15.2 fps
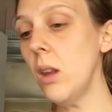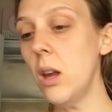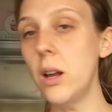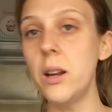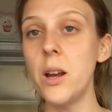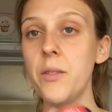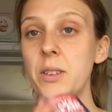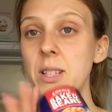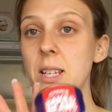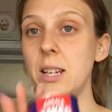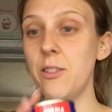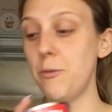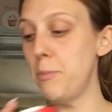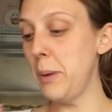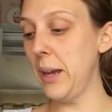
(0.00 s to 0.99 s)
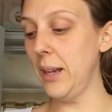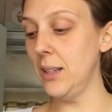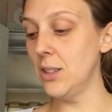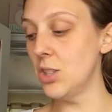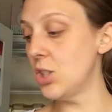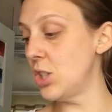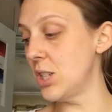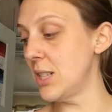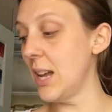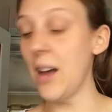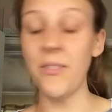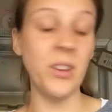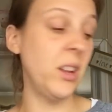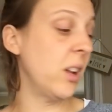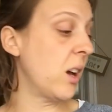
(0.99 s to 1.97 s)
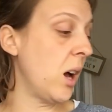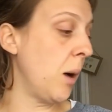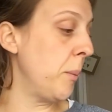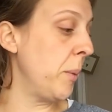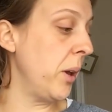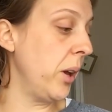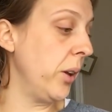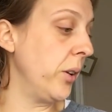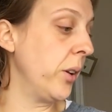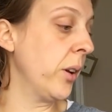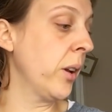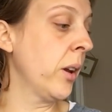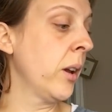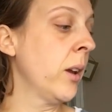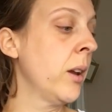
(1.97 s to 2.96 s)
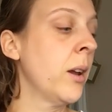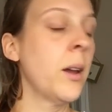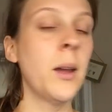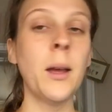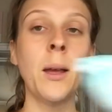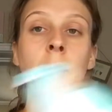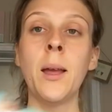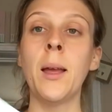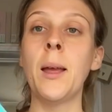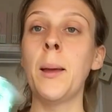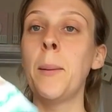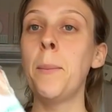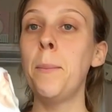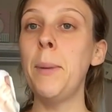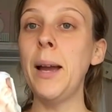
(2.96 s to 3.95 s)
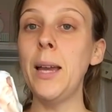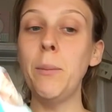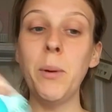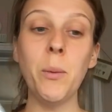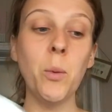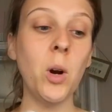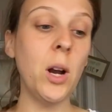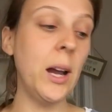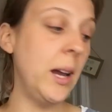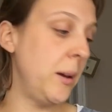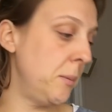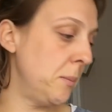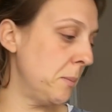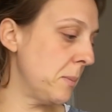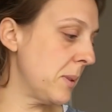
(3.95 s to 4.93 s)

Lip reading: Another tin of beans, just to have in the cupboard. Baby wipes.